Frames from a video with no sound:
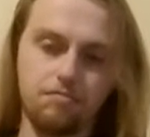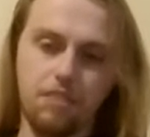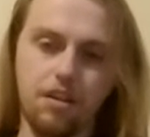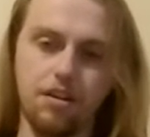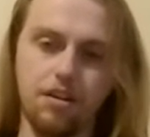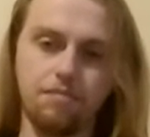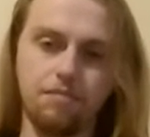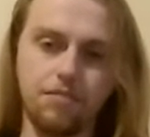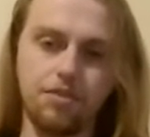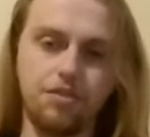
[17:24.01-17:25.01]
I don't know.
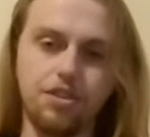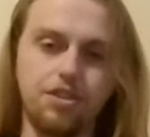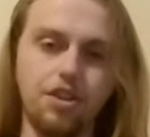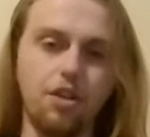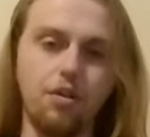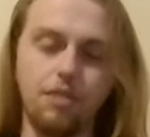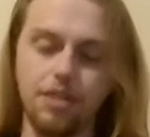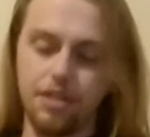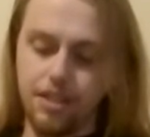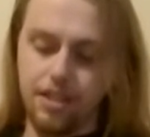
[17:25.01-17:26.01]
You just know it when
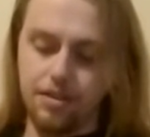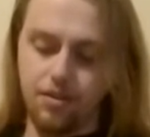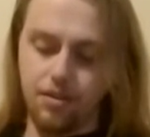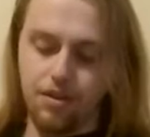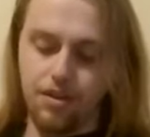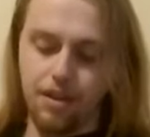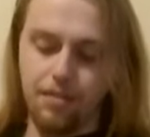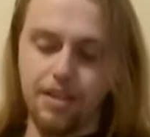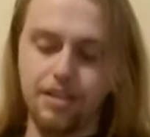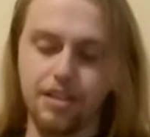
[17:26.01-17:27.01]
you see it, sort of thing.
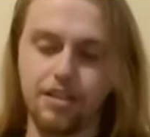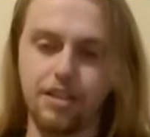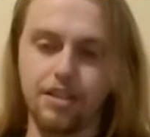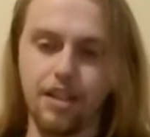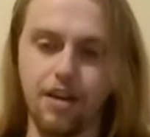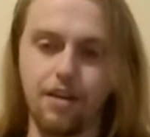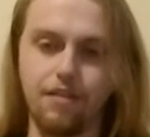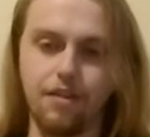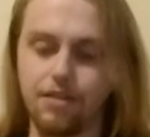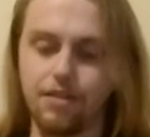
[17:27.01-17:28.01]
Basically, is how
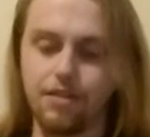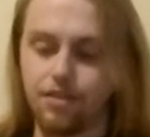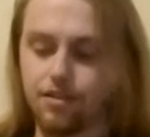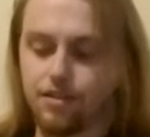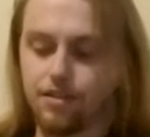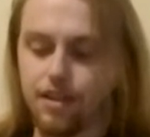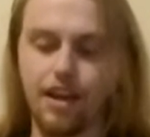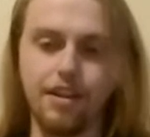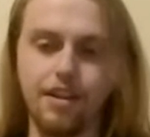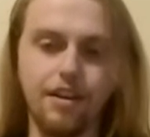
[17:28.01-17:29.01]
I've always looked at
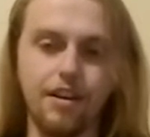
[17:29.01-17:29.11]
that.